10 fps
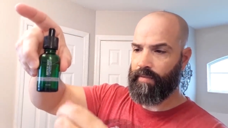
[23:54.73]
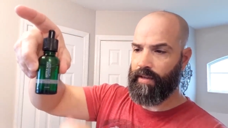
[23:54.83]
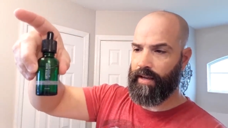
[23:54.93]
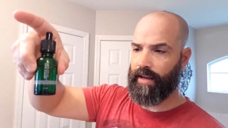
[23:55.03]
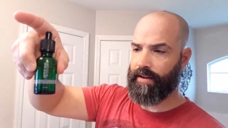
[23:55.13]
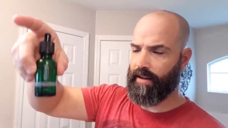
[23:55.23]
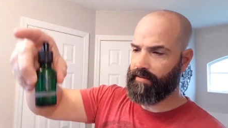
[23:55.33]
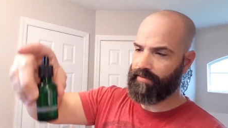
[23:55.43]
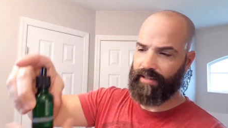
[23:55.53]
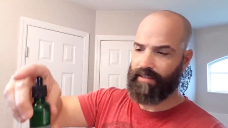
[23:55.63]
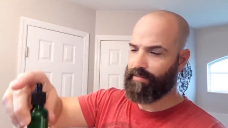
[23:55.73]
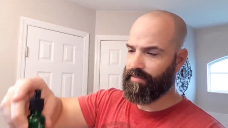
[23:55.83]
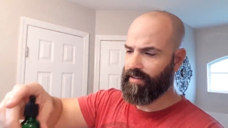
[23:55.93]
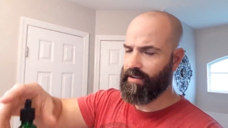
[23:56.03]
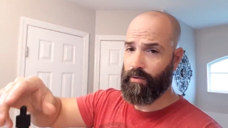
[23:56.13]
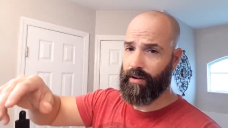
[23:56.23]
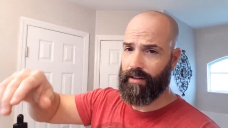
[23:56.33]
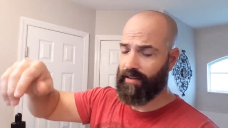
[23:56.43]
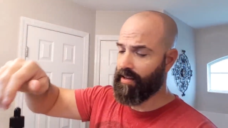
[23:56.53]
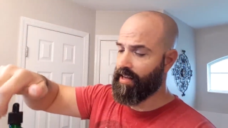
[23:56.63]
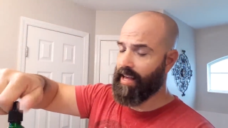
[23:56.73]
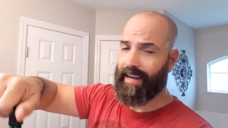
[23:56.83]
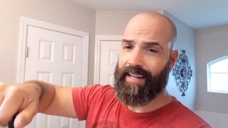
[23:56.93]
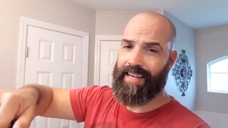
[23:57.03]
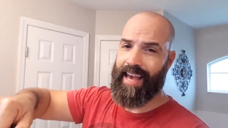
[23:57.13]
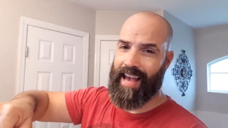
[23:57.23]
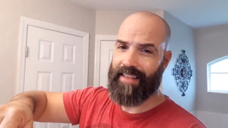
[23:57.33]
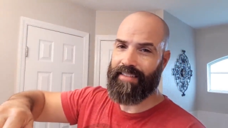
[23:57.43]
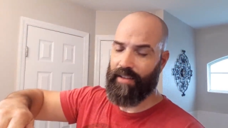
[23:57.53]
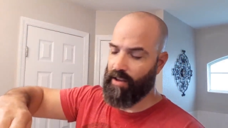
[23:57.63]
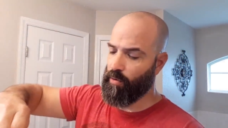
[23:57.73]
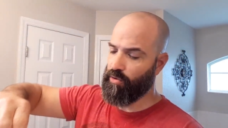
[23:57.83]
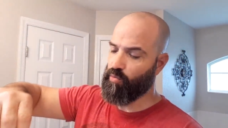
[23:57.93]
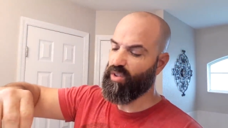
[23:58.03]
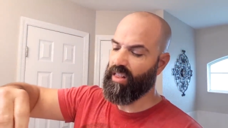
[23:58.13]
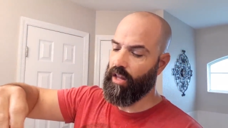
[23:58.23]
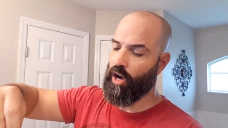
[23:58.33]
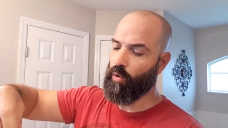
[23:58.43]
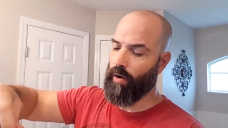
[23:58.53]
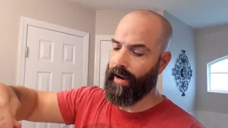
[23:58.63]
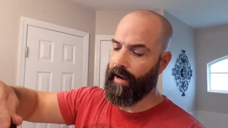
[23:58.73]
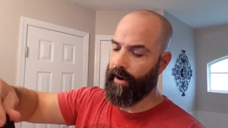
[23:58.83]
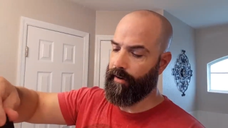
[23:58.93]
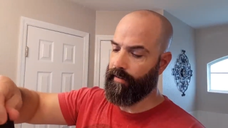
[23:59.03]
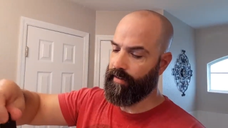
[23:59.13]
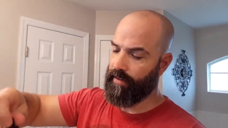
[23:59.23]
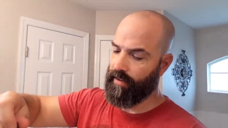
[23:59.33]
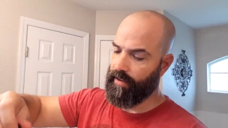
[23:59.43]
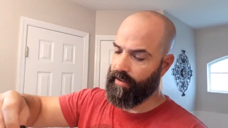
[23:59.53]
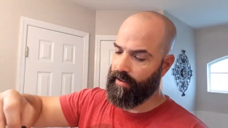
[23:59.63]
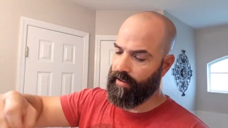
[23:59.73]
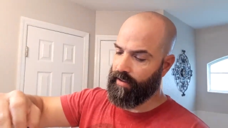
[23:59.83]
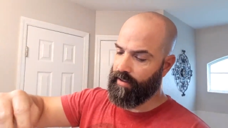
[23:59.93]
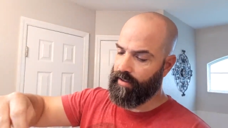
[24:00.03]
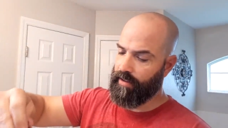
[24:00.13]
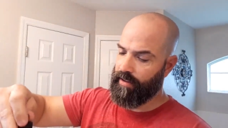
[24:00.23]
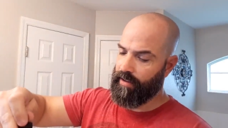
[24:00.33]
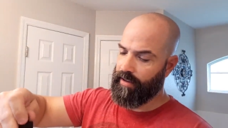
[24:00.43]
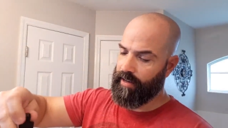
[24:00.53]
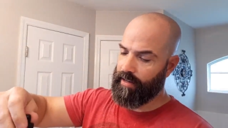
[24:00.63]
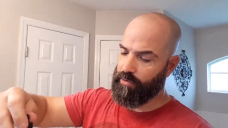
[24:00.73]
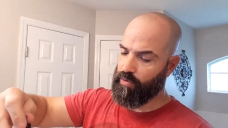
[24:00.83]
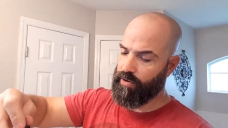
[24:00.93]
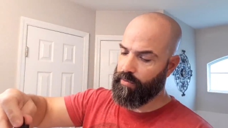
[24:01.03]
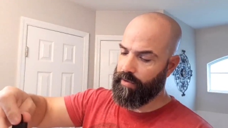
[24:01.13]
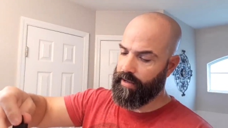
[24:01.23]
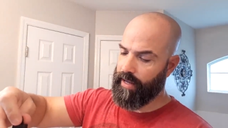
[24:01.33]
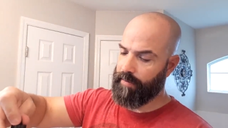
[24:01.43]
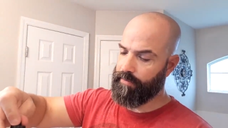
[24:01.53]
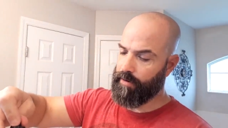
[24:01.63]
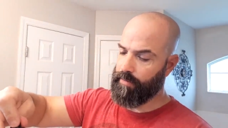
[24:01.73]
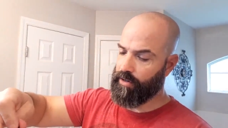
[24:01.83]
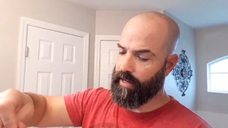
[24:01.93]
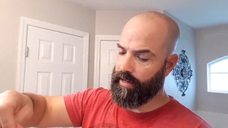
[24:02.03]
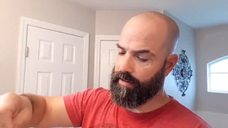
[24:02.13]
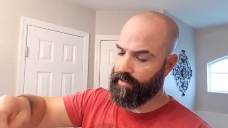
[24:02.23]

And uh, I don't know what, I got a cat with really long white hair. I was wondering where that came from. Okay,